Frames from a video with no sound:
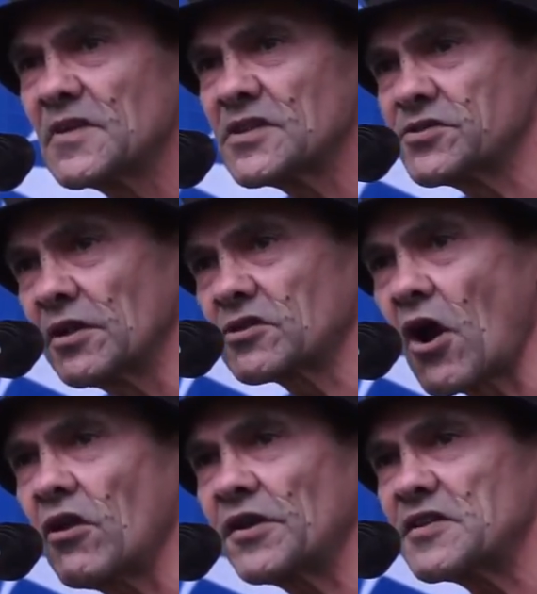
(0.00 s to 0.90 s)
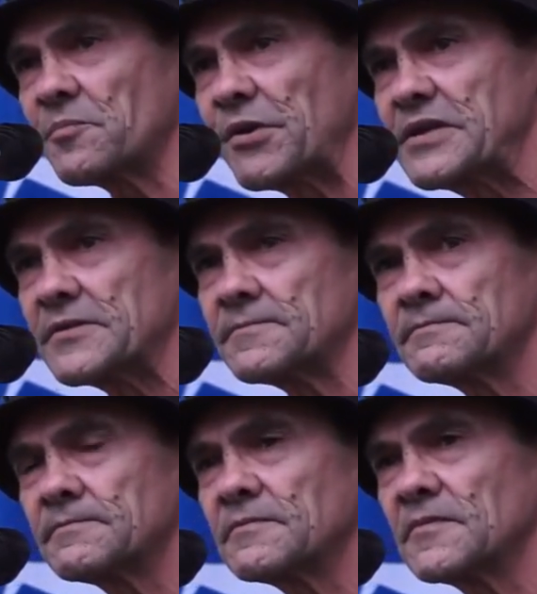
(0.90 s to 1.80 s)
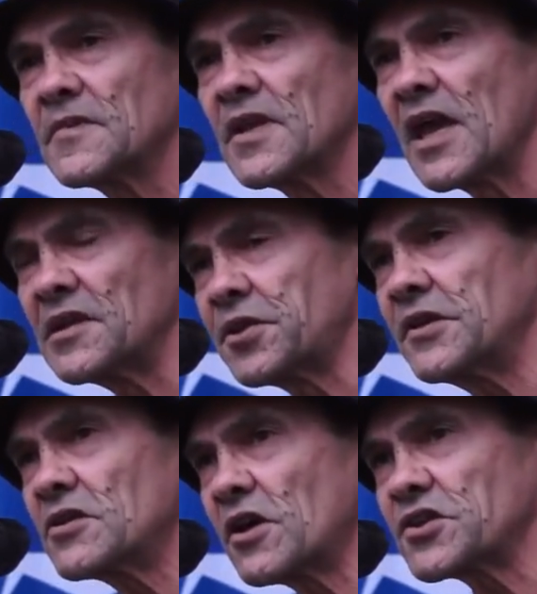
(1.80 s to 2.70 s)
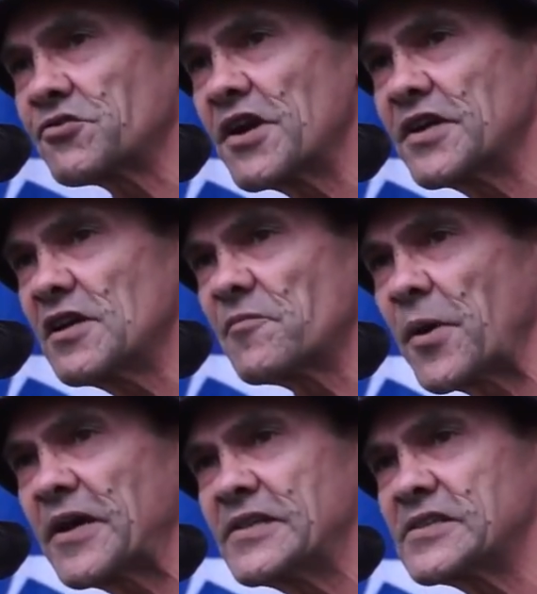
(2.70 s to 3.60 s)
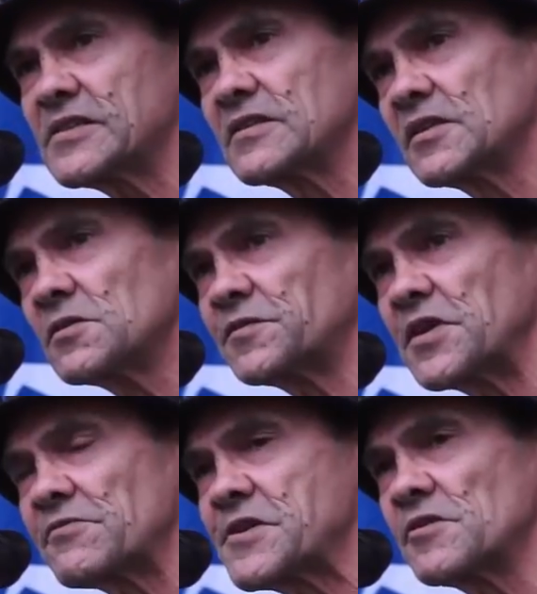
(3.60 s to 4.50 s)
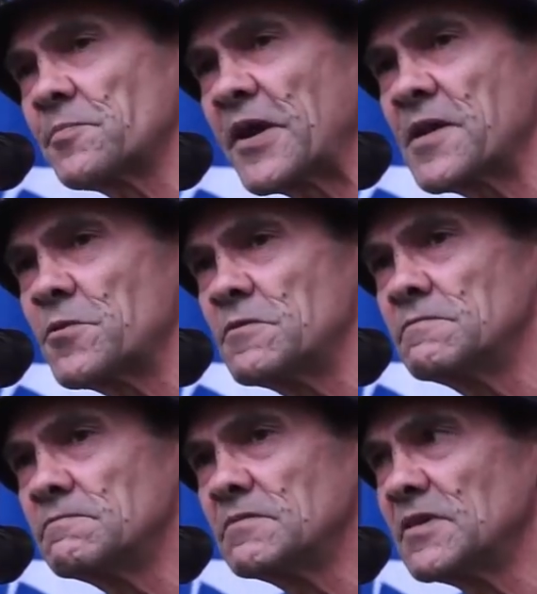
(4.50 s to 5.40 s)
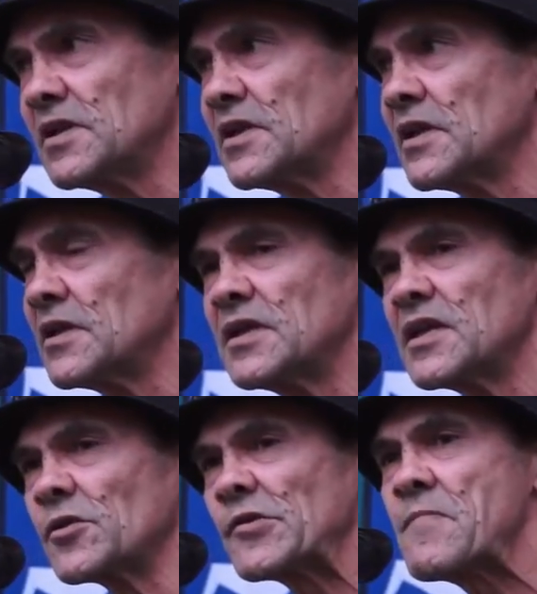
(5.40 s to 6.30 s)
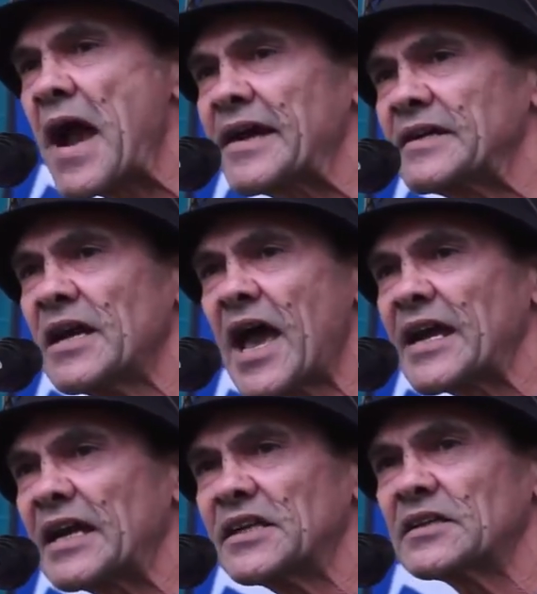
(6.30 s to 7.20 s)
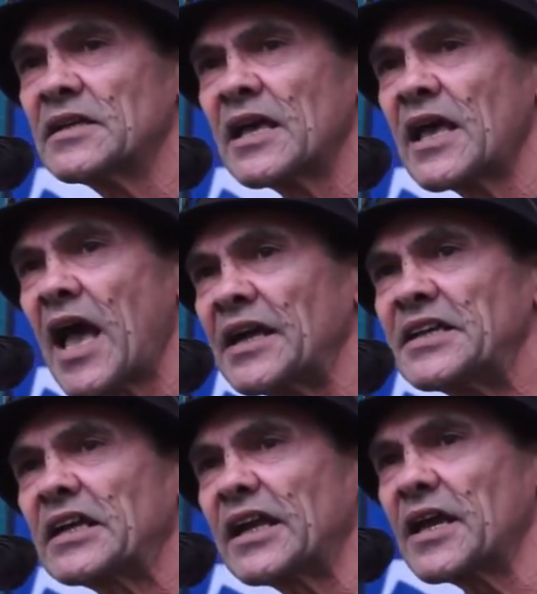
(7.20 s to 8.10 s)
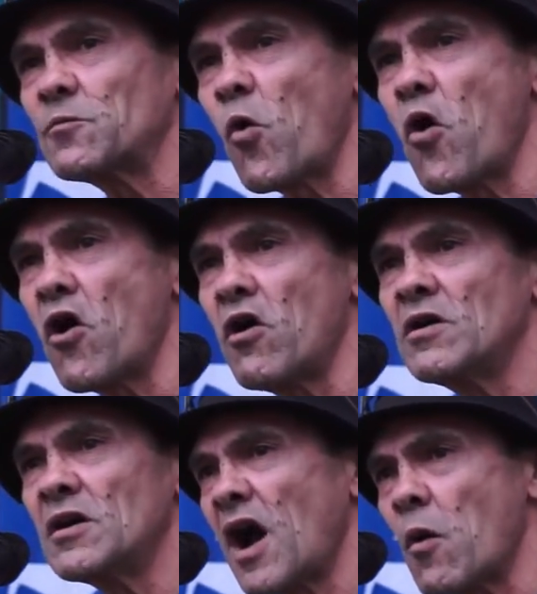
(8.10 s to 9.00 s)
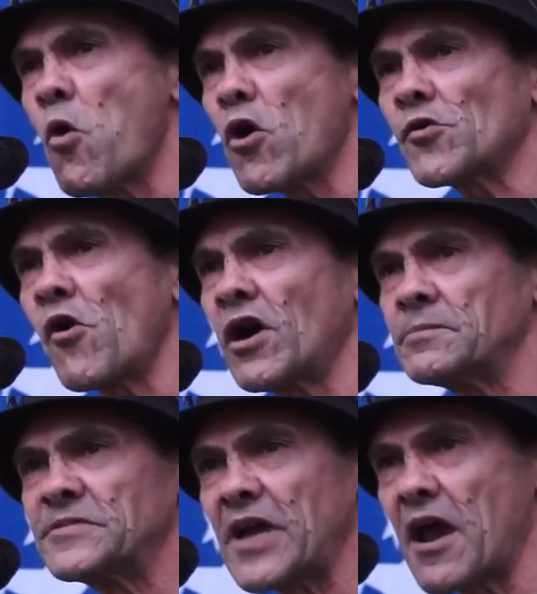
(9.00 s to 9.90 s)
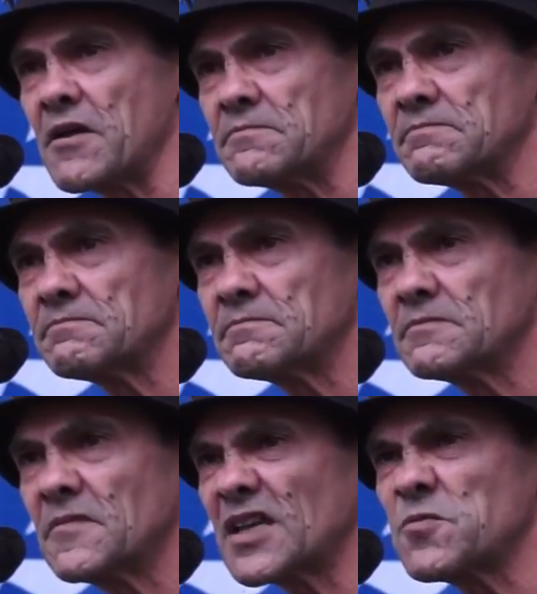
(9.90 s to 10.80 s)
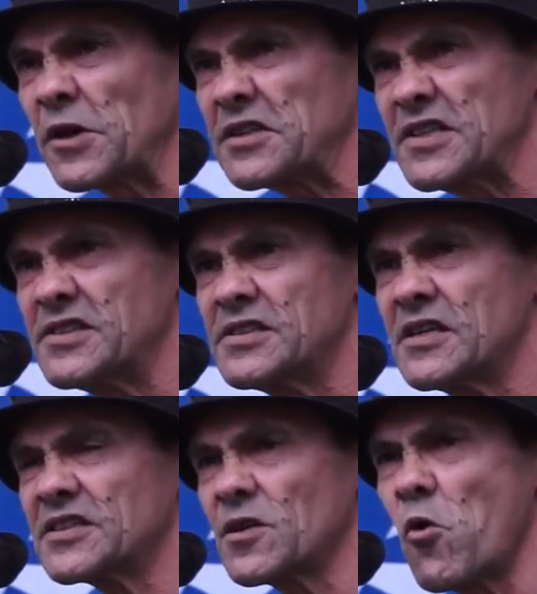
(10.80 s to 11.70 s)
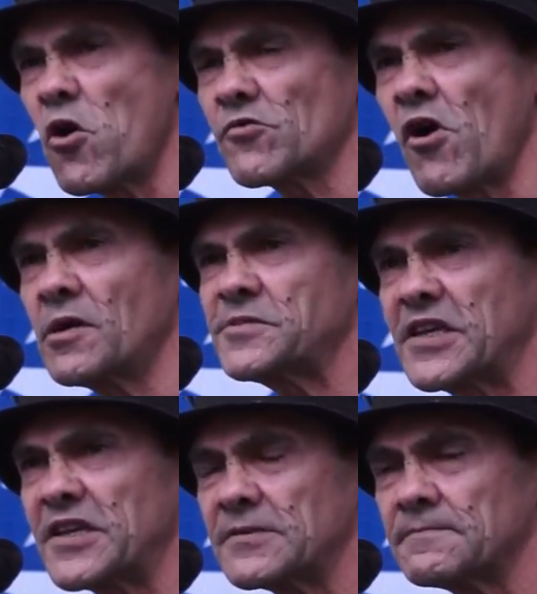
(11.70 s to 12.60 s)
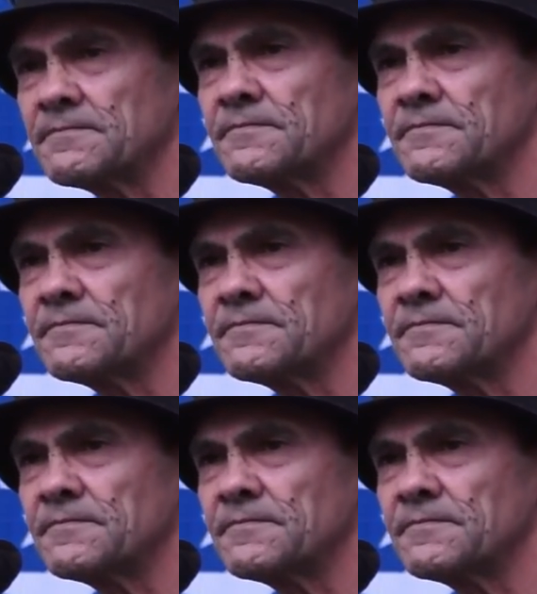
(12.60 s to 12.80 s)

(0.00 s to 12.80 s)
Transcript: Still a colony of Britain. And until you've got a treaty of peace with the original people, it'll remain an undeclared war, a war crime zone. That's what it is. It's a war crime scene.